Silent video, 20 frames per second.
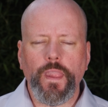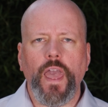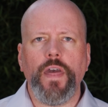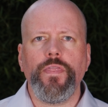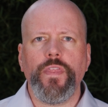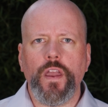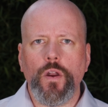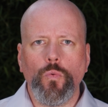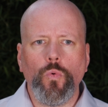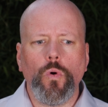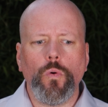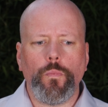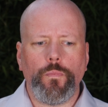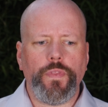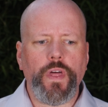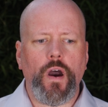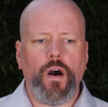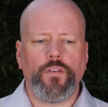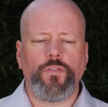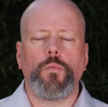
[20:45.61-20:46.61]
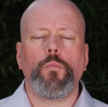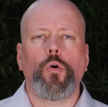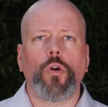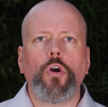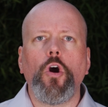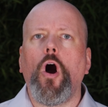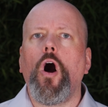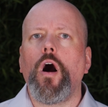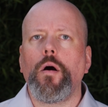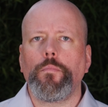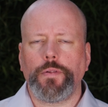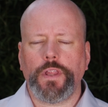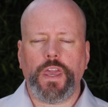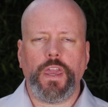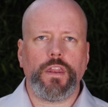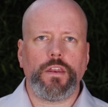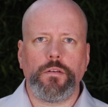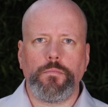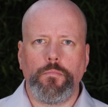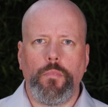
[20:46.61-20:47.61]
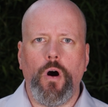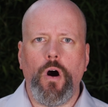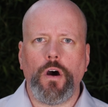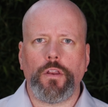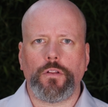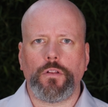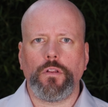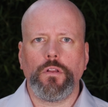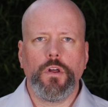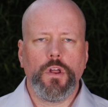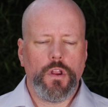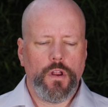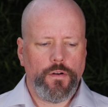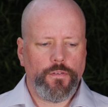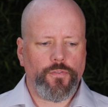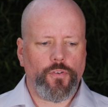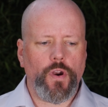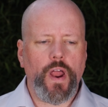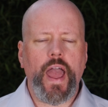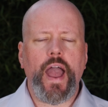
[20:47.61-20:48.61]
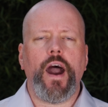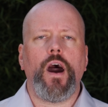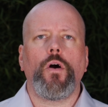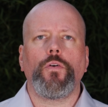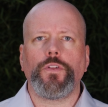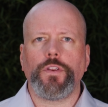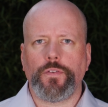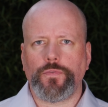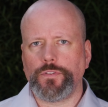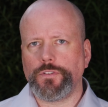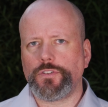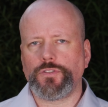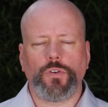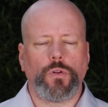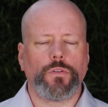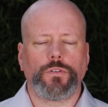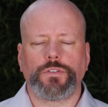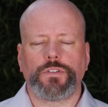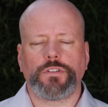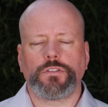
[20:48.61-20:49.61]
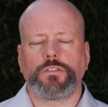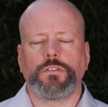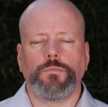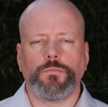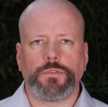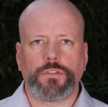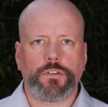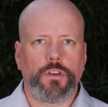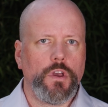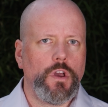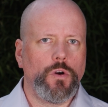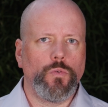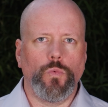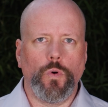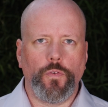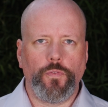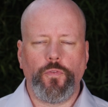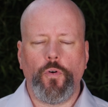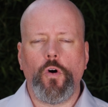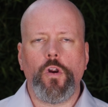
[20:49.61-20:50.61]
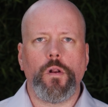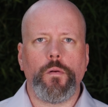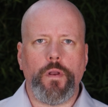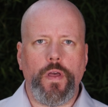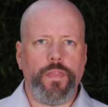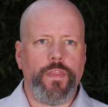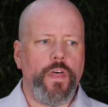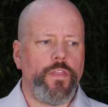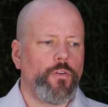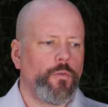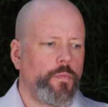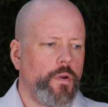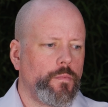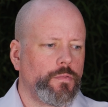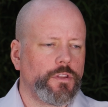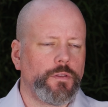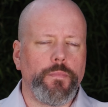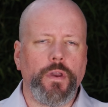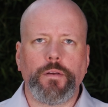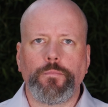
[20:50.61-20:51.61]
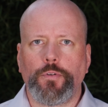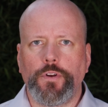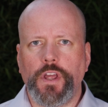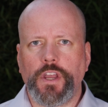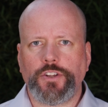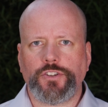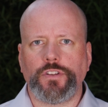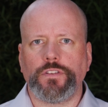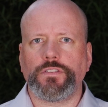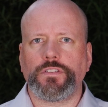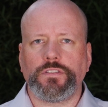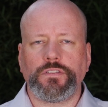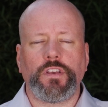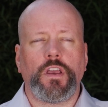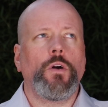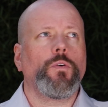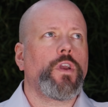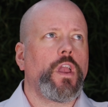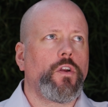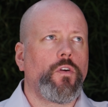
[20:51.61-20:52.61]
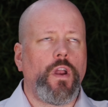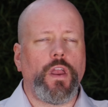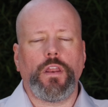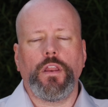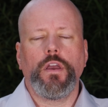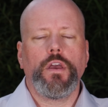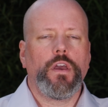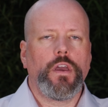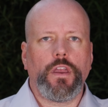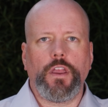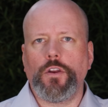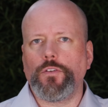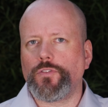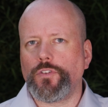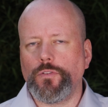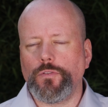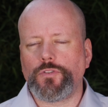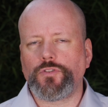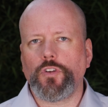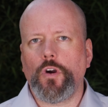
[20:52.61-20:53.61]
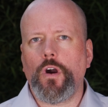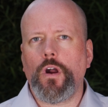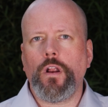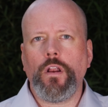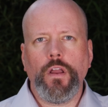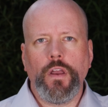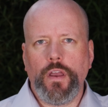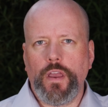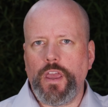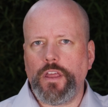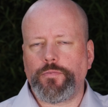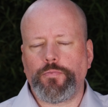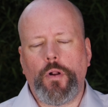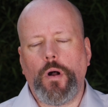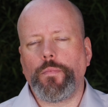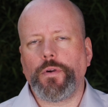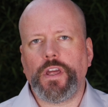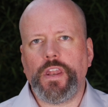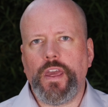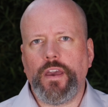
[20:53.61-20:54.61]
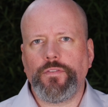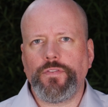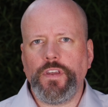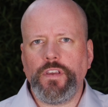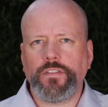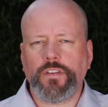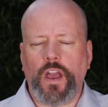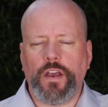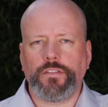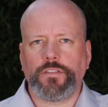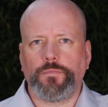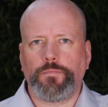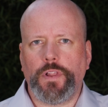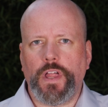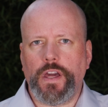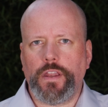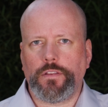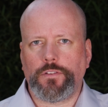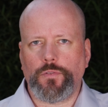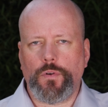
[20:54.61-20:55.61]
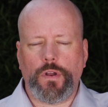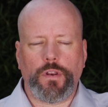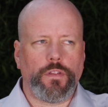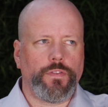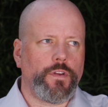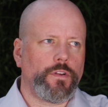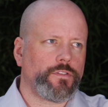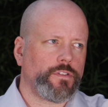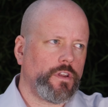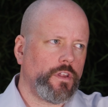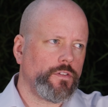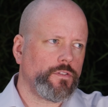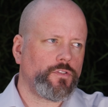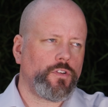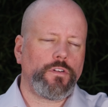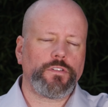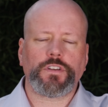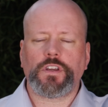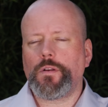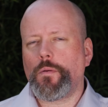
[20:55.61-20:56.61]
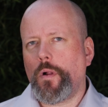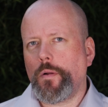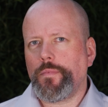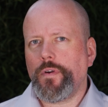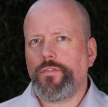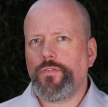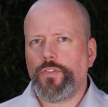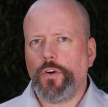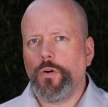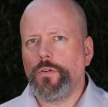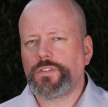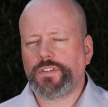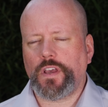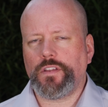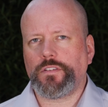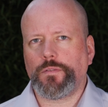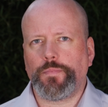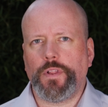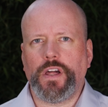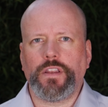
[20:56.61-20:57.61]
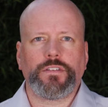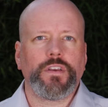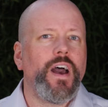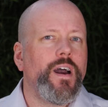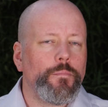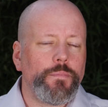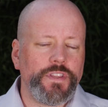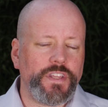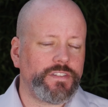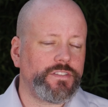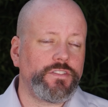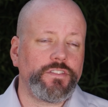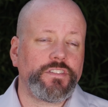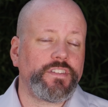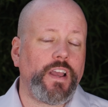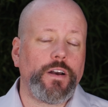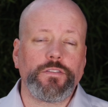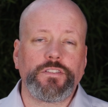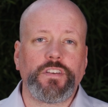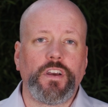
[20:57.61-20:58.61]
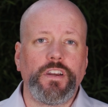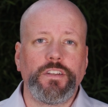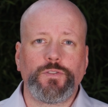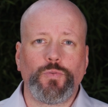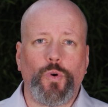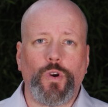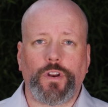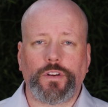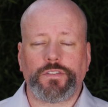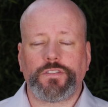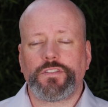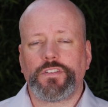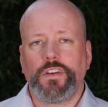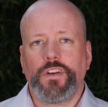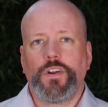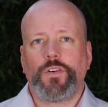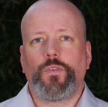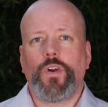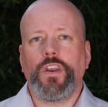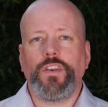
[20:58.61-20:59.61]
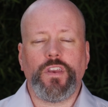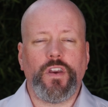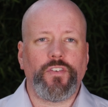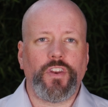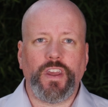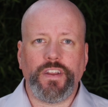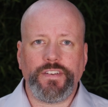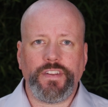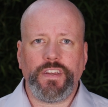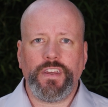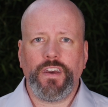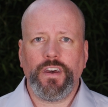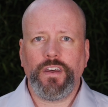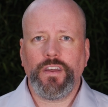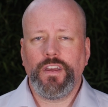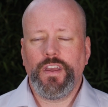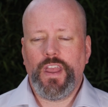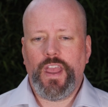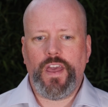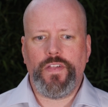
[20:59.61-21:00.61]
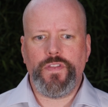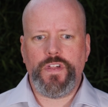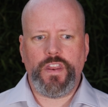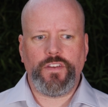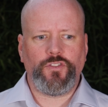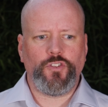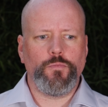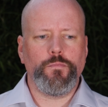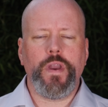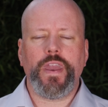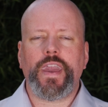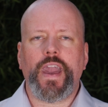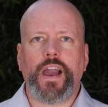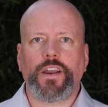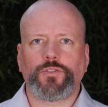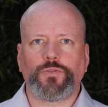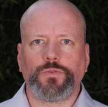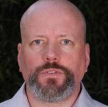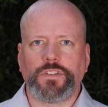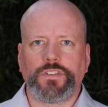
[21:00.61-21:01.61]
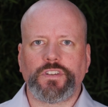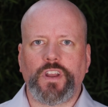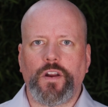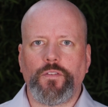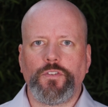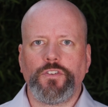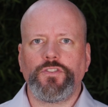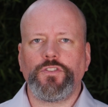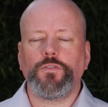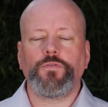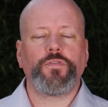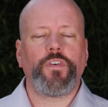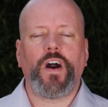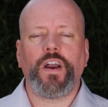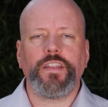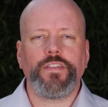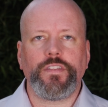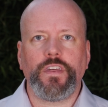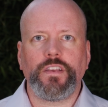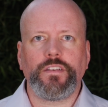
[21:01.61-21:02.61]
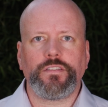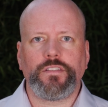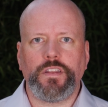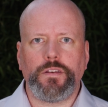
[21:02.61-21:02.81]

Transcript: and they will, they'll have a more complicated model for how the different solar systems will form. And then they'll be able to make predictions and say, okay, great, here's a new star. It's probably gonna have these kinds of planets around it. There's another star, it's gonna probably have those kinds of planets. But this is just how science works, right? You have an idea, and then as you make actual discoveries, you find things